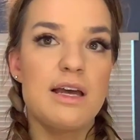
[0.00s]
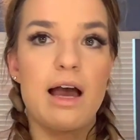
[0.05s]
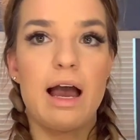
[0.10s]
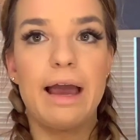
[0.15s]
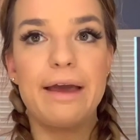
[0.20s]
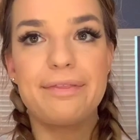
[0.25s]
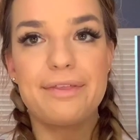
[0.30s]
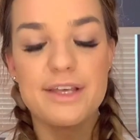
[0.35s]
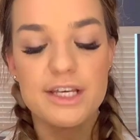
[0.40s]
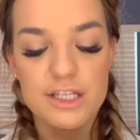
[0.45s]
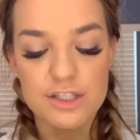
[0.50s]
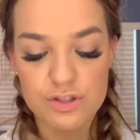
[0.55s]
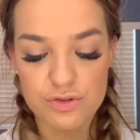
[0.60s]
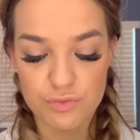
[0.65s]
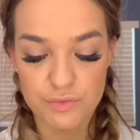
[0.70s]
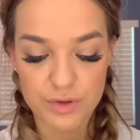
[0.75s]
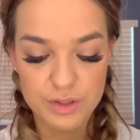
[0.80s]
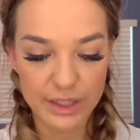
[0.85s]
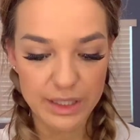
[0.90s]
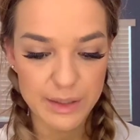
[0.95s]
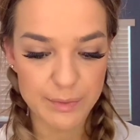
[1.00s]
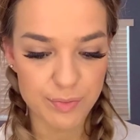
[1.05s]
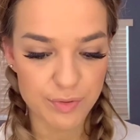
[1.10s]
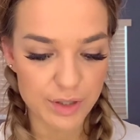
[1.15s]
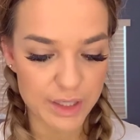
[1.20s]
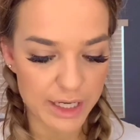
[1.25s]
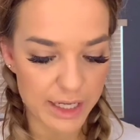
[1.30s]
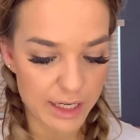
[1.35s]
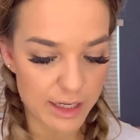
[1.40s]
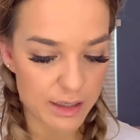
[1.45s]
I think it's really
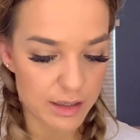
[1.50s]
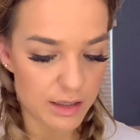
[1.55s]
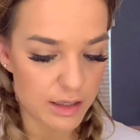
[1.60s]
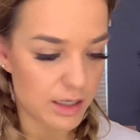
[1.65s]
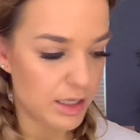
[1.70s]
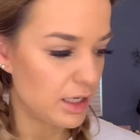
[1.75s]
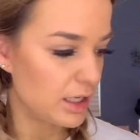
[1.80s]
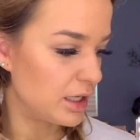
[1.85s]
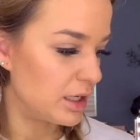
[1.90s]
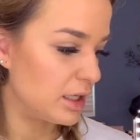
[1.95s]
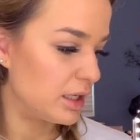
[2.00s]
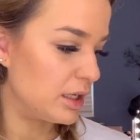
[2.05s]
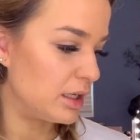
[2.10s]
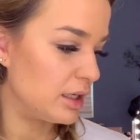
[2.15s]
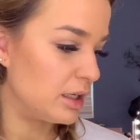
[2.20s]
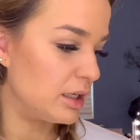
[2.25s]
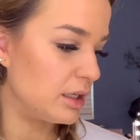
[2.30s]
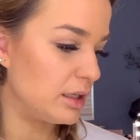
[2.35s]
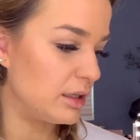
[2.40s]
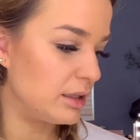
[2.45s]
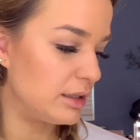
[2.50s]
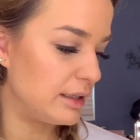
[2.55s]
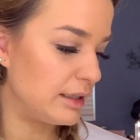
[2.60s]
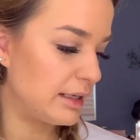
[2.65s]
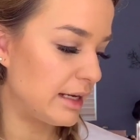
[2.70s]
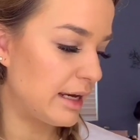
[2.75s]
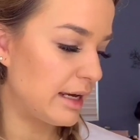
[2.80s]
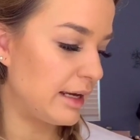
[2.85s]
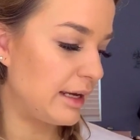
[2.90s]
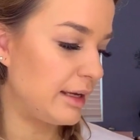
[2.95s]
pretty, uh, and
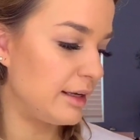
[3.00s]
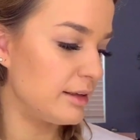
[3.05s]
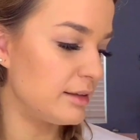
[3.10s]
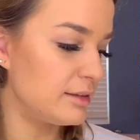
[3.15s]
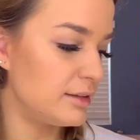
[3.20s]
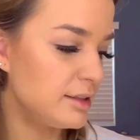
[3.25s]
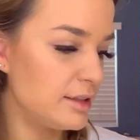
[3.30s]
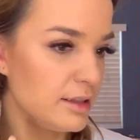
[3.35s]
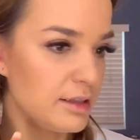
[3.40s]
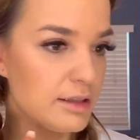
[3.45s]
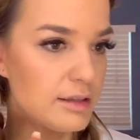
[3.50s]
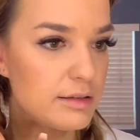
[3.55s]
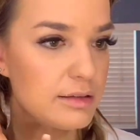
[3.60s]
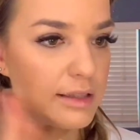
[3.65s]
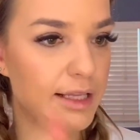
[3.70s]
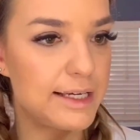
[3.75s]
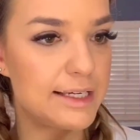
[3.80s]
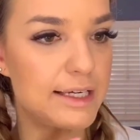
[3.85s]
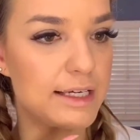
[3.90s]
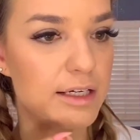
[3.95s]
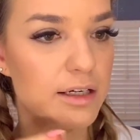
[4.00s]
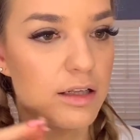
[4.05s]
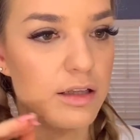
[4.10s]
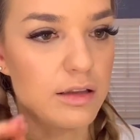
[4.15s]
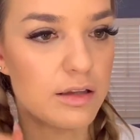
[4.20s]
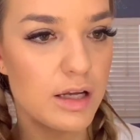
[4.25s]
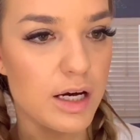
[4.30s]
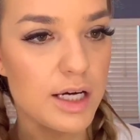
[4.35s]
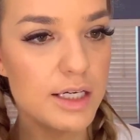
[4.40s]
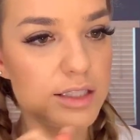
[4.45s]
I like it a
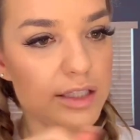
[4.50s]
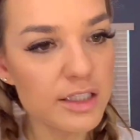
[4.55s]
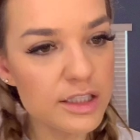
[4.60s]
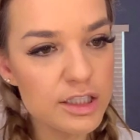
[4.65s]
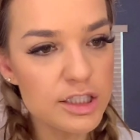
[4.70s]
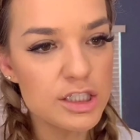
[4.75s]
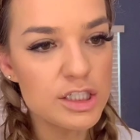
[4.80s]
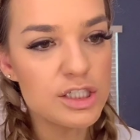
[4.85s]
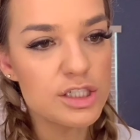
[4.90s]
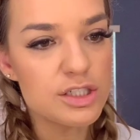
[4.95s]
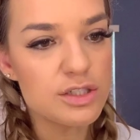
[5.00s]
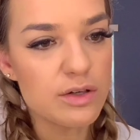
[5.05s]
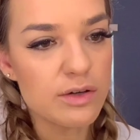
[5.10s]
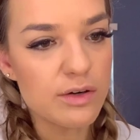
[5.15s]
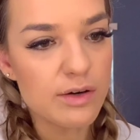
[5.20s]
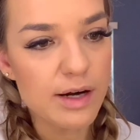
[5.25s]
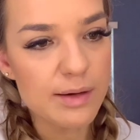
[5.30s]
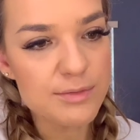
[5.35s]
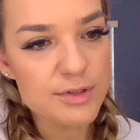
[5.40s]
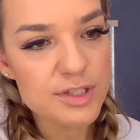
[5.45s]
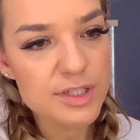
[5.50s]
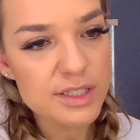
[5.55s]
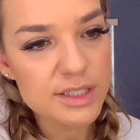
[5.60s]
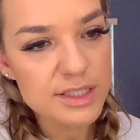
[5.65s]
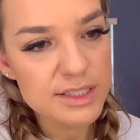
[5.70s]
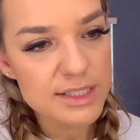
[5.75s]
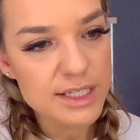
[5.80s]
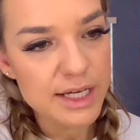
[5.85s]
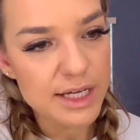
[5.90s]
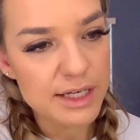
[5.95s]
lot. So I'm just going
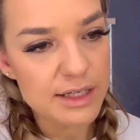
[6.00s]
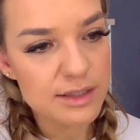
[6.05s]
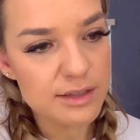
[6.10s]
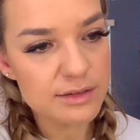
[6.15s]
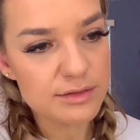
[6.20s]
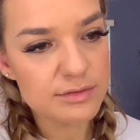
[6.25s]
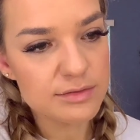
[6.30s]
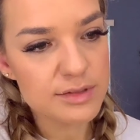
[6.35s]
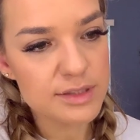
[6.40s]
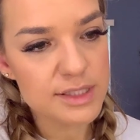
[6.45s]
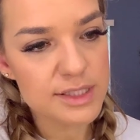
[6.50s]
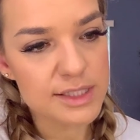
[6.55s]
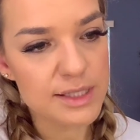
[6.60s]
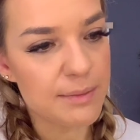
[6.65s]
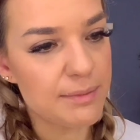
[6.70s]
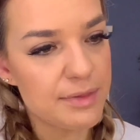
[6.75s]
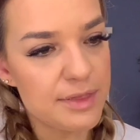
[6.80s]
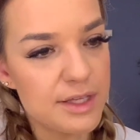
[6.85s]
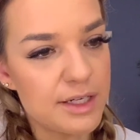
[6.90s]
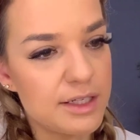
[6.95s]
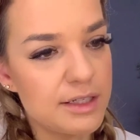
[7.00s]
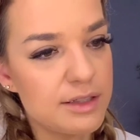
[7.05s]
to take something.